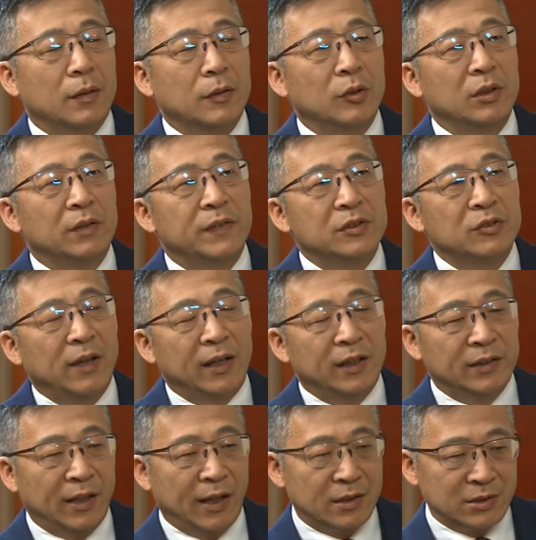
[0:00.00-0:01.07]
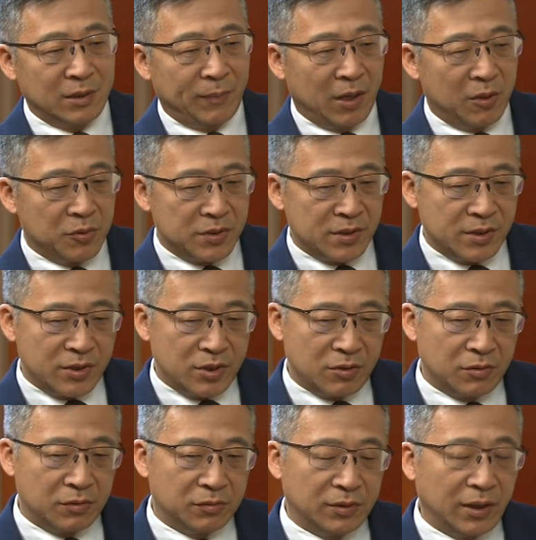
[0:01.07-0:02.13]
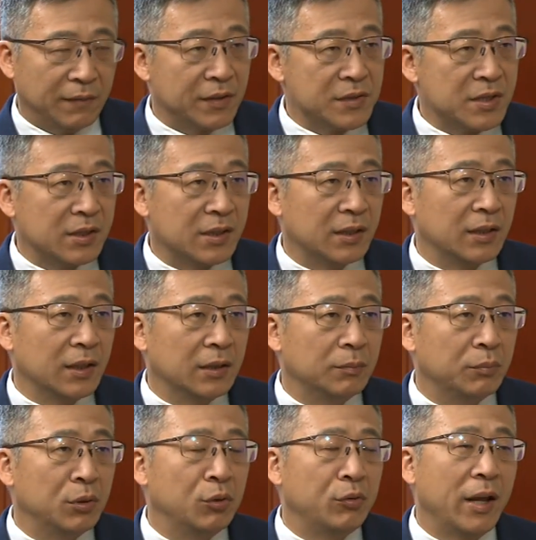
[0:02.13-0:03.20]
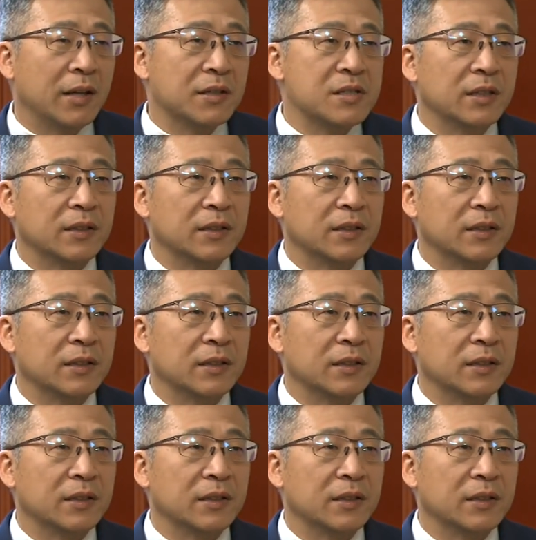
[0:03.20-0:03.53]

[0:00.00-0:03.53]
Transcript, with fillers: Universality as opposed to diversity and plurality.